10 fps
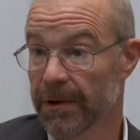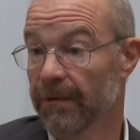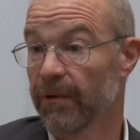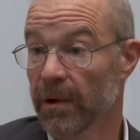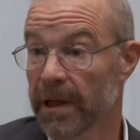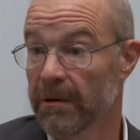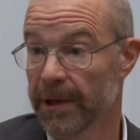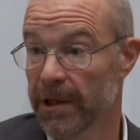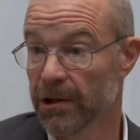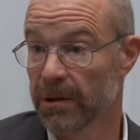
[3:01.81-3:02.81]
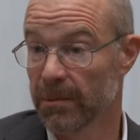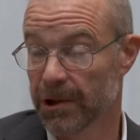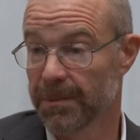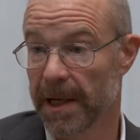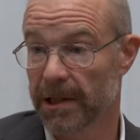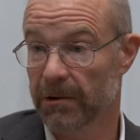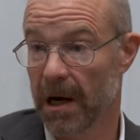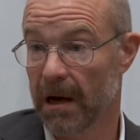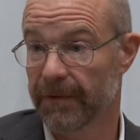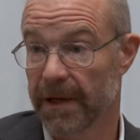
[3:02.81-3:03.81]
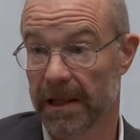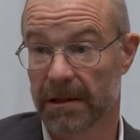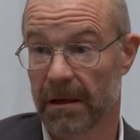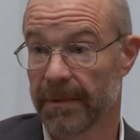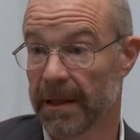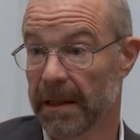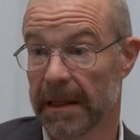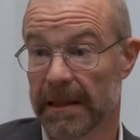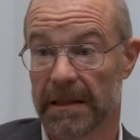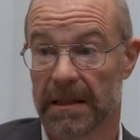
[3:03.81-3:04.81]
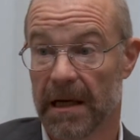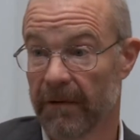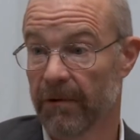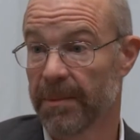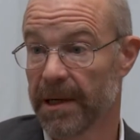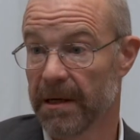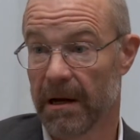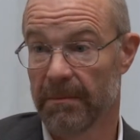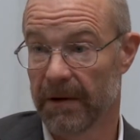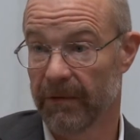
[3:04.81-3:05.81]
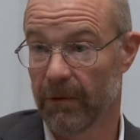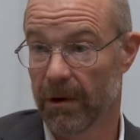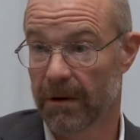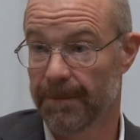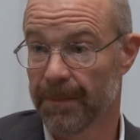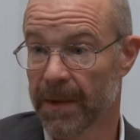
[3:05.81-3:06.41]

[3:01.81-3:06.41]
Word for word: with a fully reusable spacecraft. That's something that has never been done before.